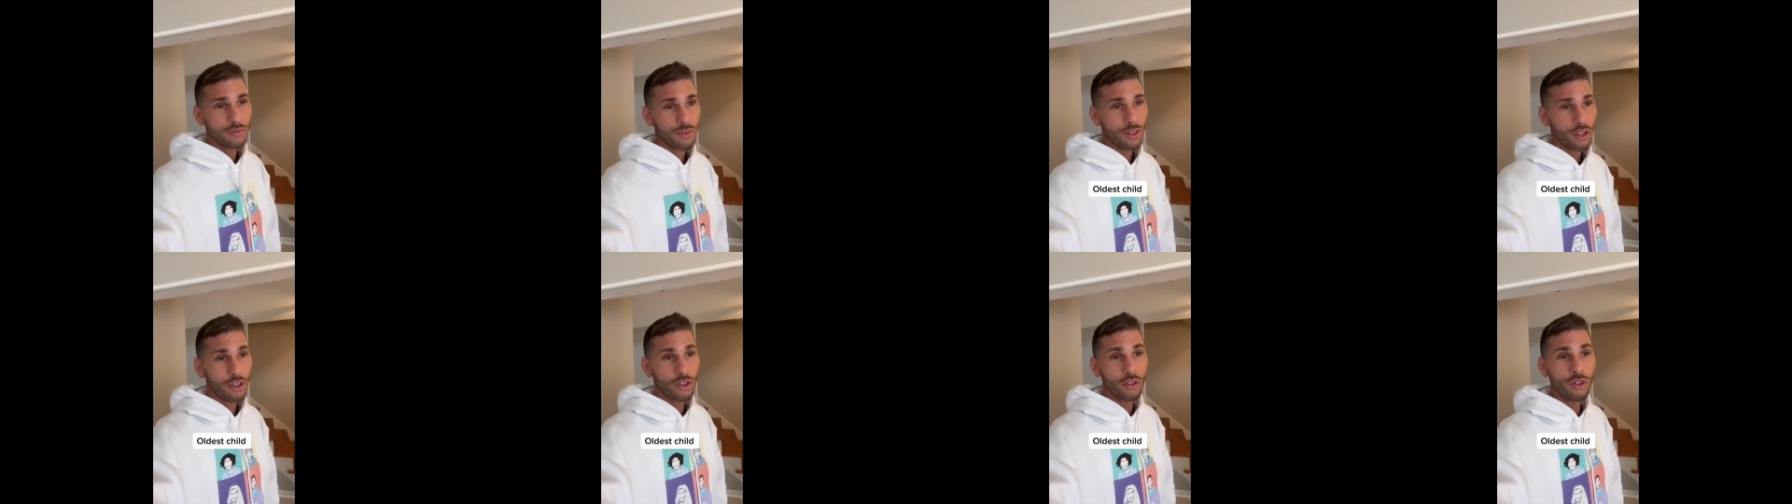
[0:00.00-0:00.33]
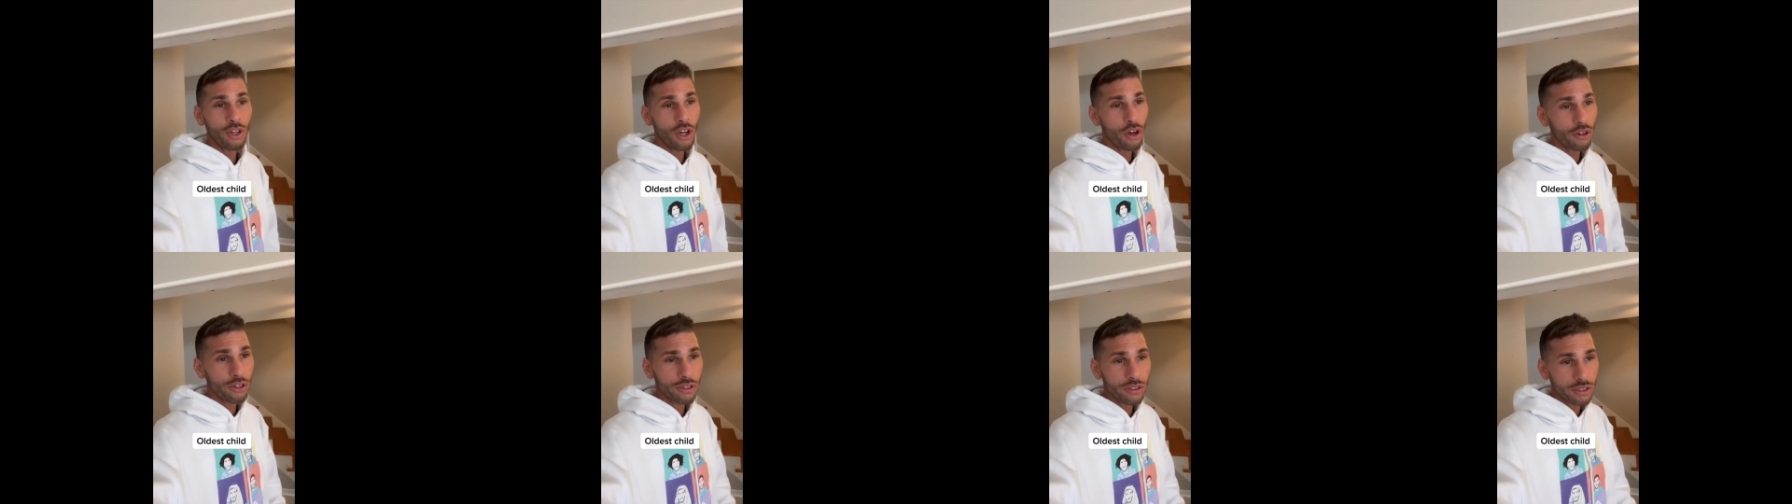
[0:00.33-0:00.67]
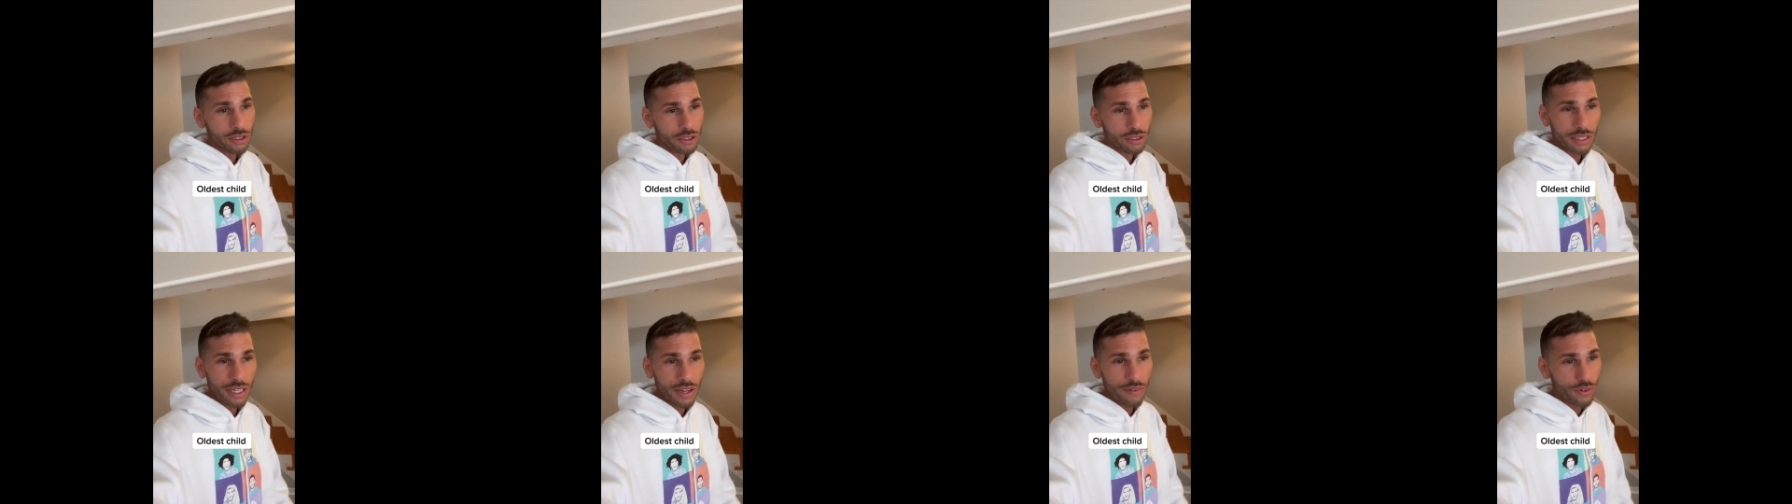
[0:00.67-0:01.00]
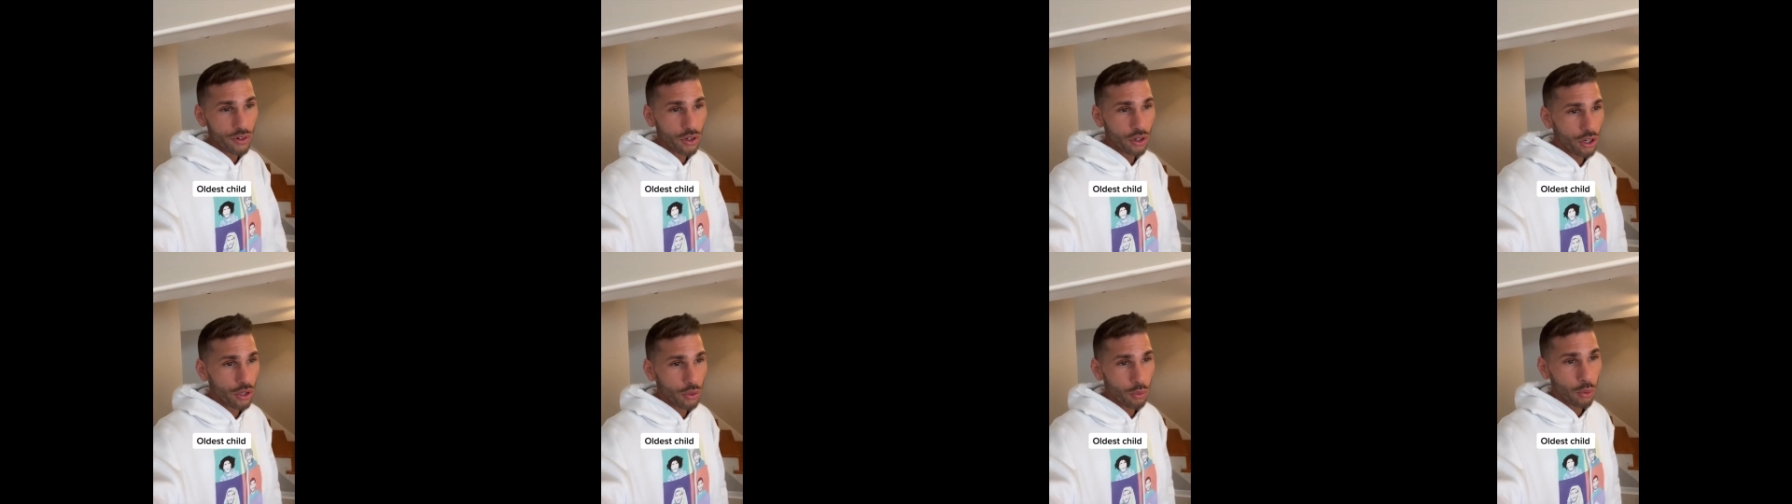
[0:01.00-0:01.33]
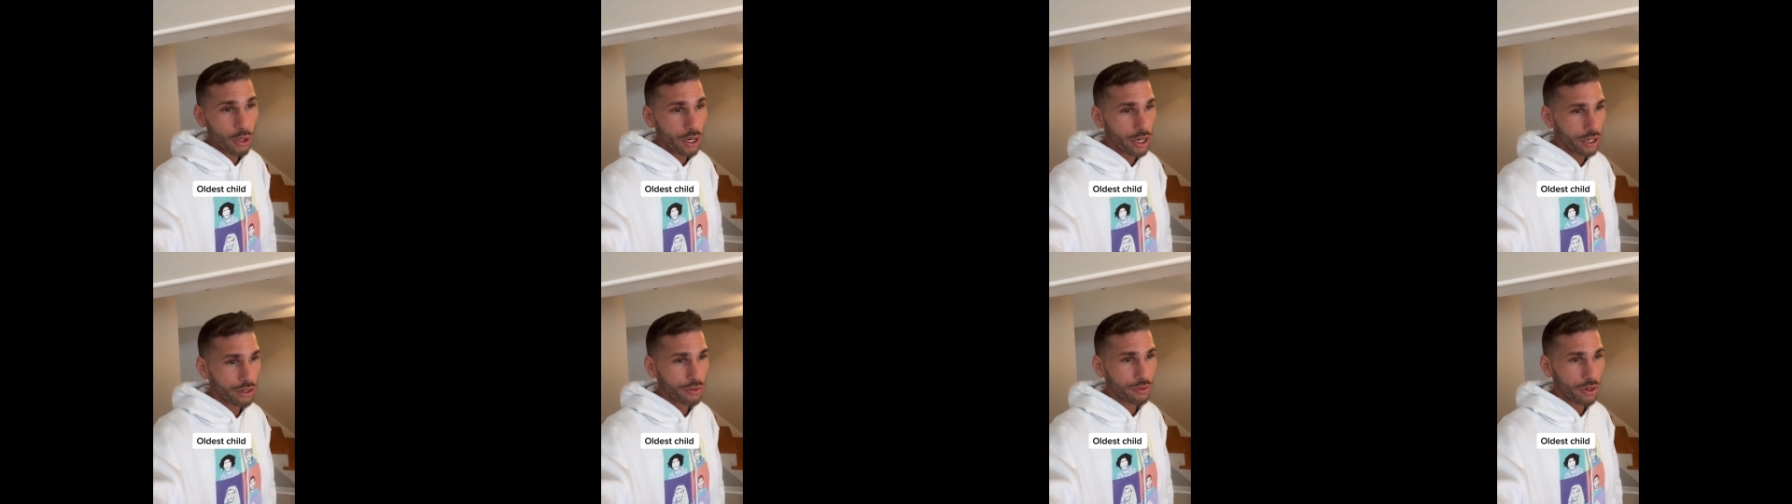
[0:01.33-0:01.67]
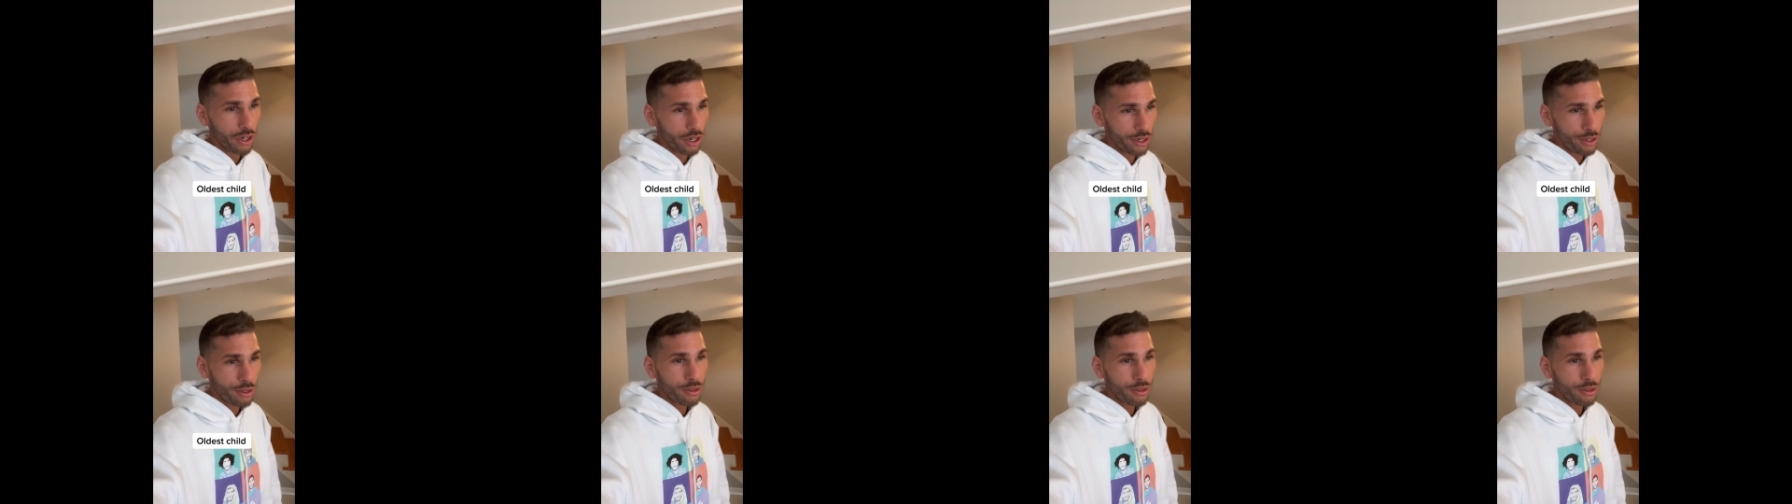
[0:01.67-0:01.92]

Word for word: You know this is never going to work, right?